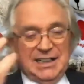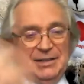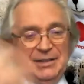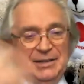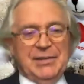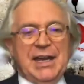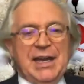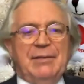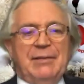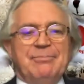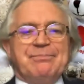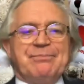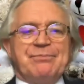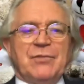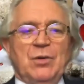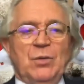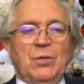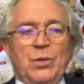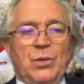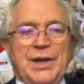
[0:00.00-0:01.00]
yeah,
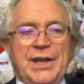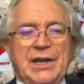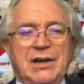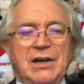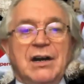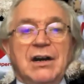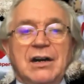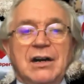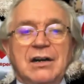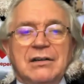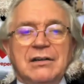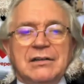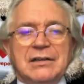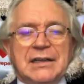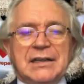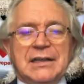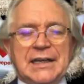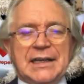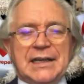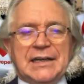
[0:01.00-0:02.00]
we are
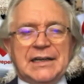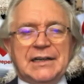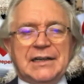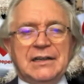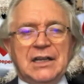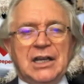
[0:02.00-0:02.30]
here.